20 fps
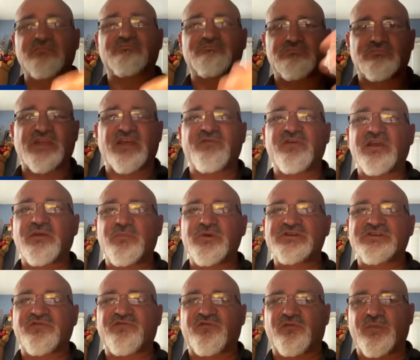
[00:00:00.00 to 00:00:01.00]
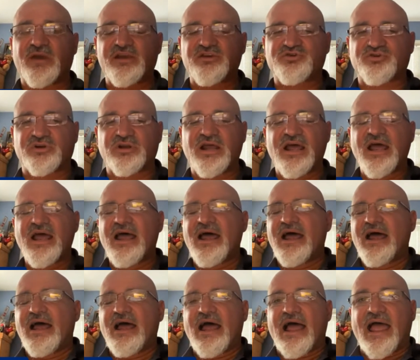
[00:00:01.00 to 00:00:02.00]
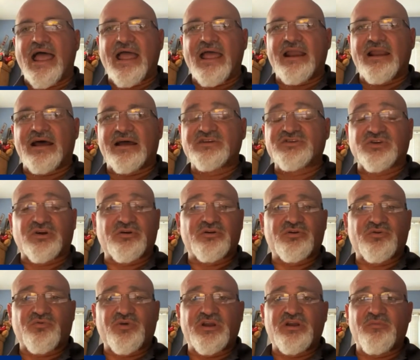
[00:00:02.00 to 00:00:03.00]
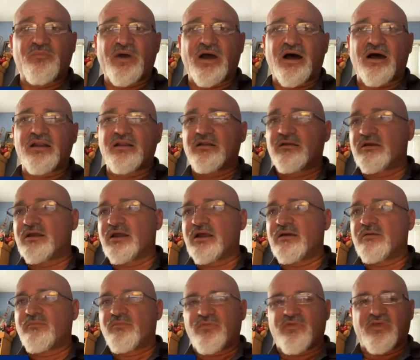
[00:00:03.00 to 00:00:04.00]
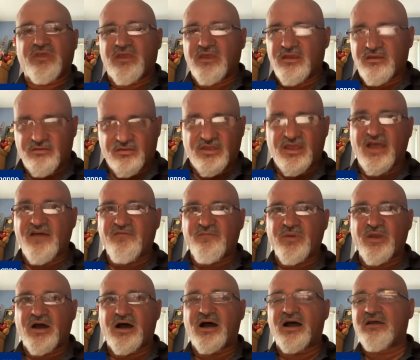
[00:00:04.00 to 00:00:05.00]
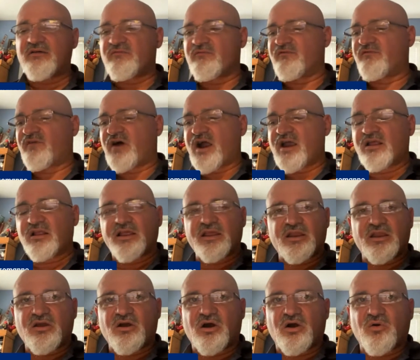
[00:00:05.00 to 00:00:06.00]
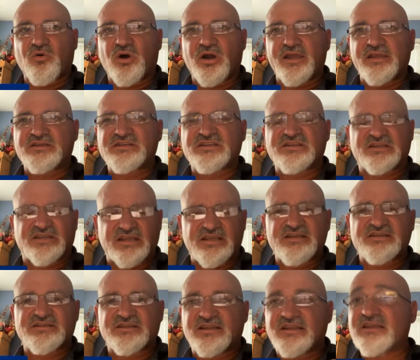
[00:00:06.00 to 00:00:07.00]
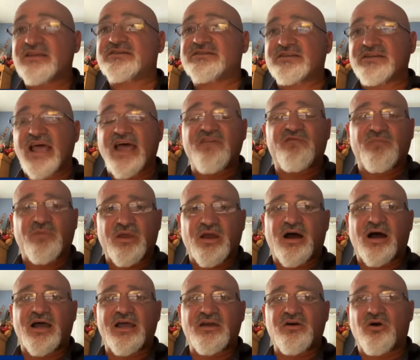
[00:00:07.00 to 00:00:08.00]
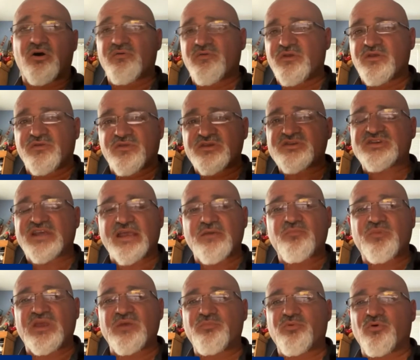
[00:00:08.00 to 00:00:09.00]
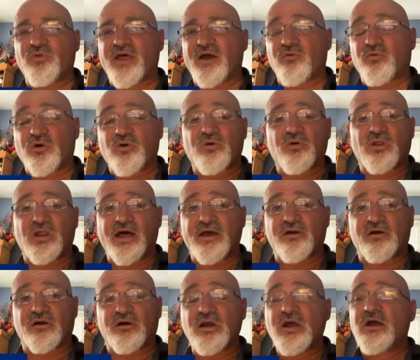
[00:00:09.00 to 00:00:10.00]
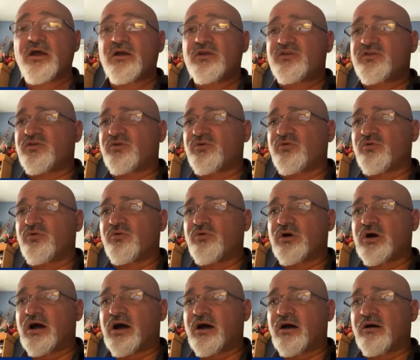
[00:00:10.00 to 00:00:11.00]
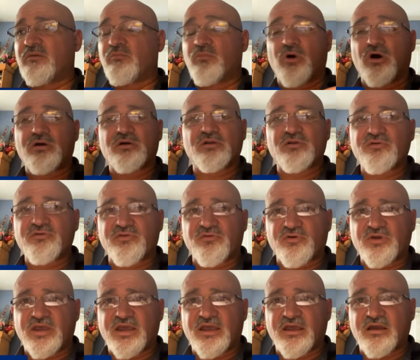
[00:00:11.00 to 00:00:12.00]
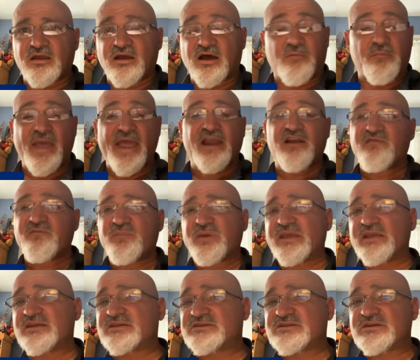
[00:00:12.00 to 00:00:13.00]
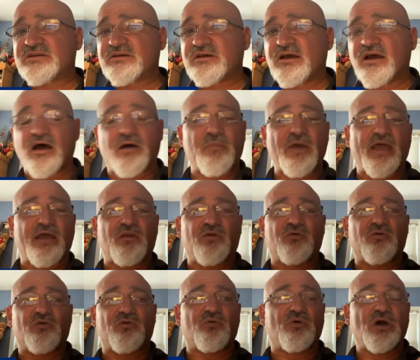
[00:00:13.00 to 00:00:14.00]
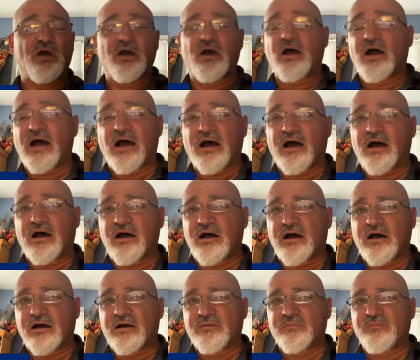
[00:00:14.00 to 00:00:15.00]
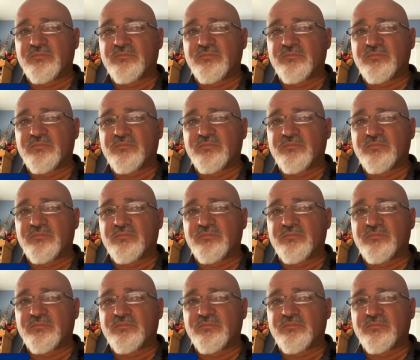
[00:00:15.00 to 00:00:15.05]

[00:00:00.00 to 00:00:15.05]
giving him his information. And I started to read about the FBI violating our rights. This FBI are the same people that wrote a letter to Martin Luther King, a man of peace, a man who the